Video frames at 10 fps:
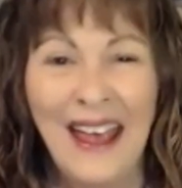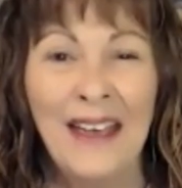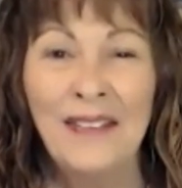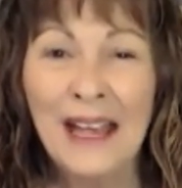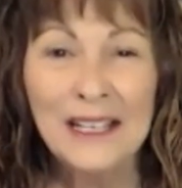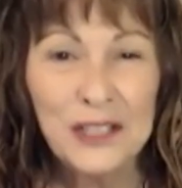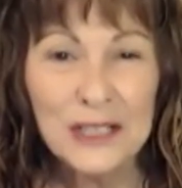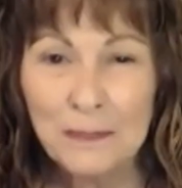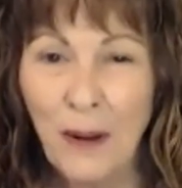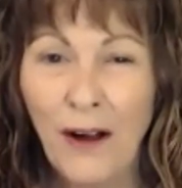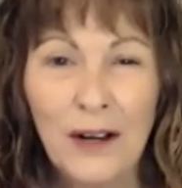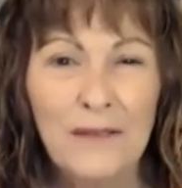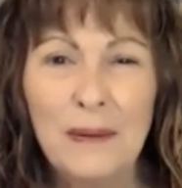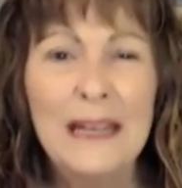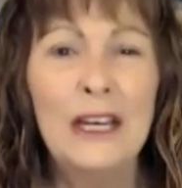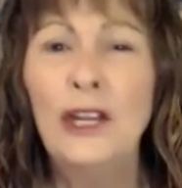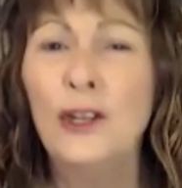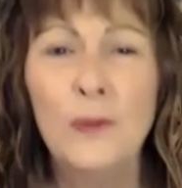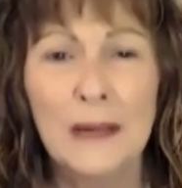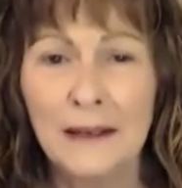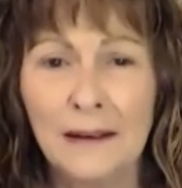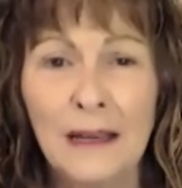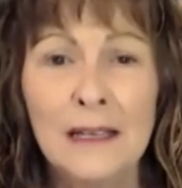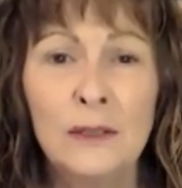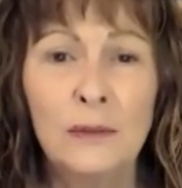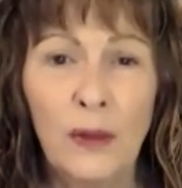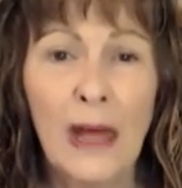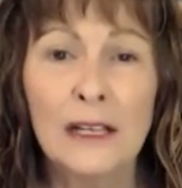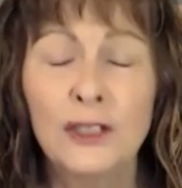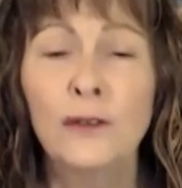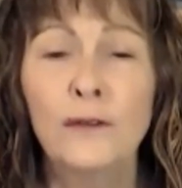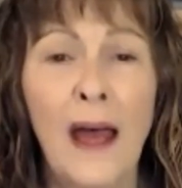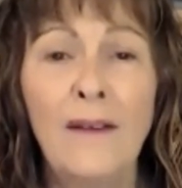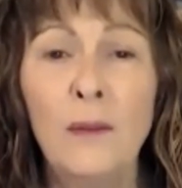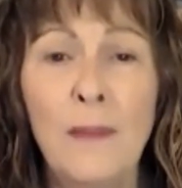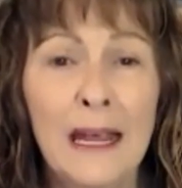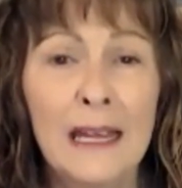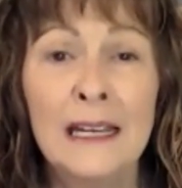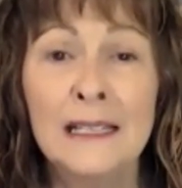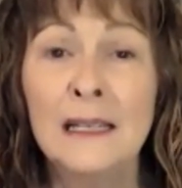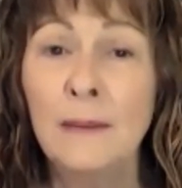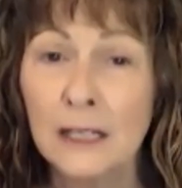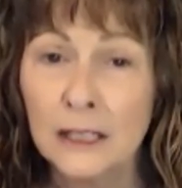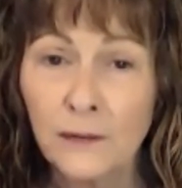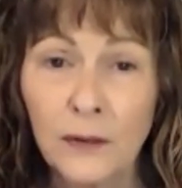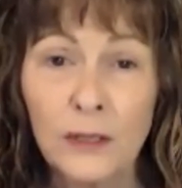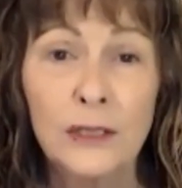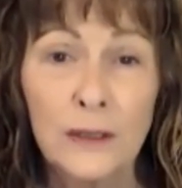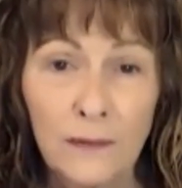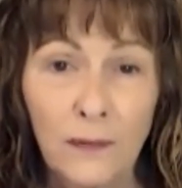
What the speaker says: That's just part of being human, is that survival mechanism is first and